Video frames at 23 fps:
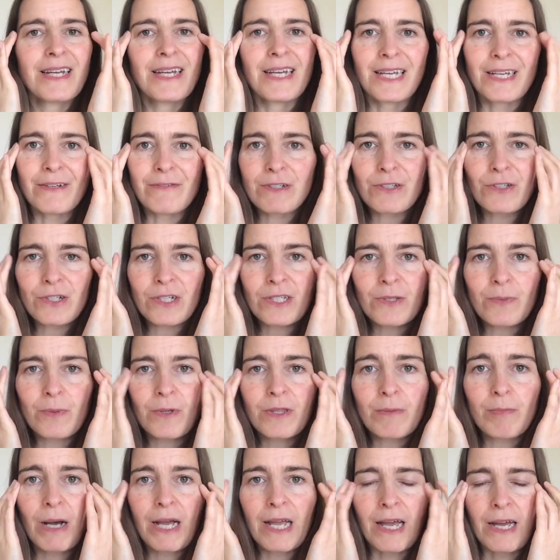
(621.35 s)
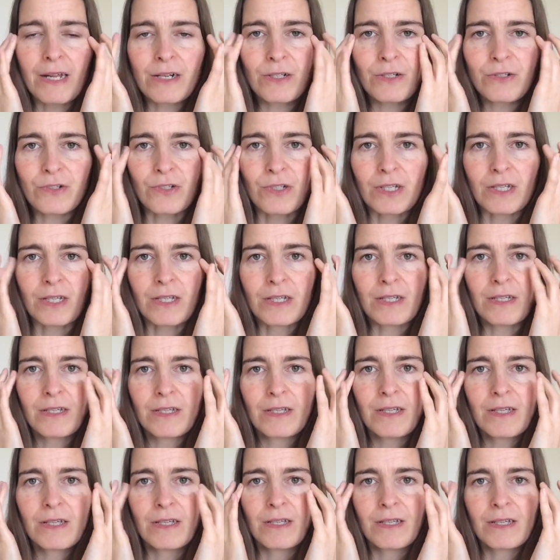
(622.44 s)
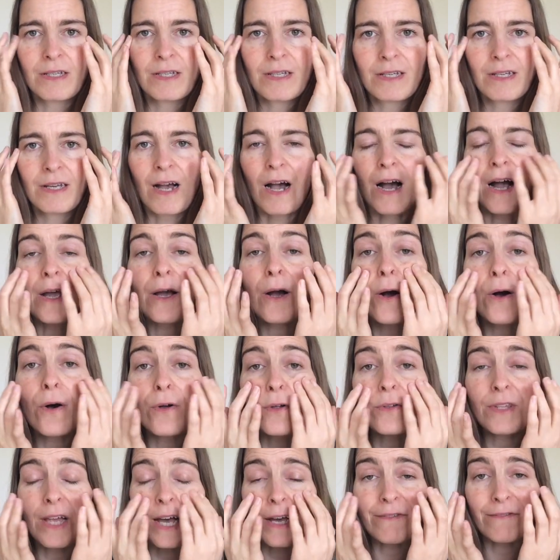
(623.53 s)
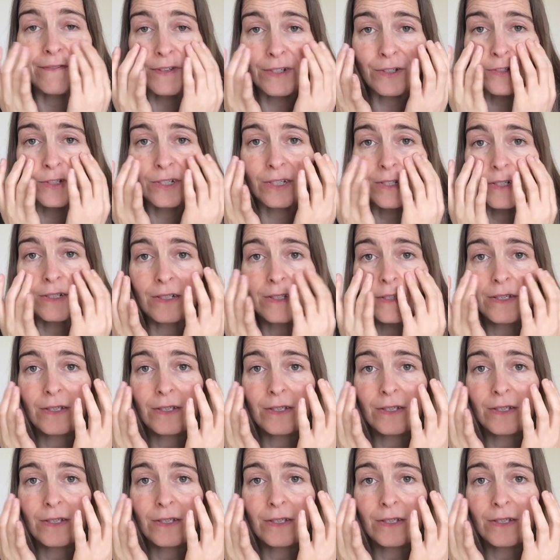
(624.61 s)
even just with my energy. I hold that vision.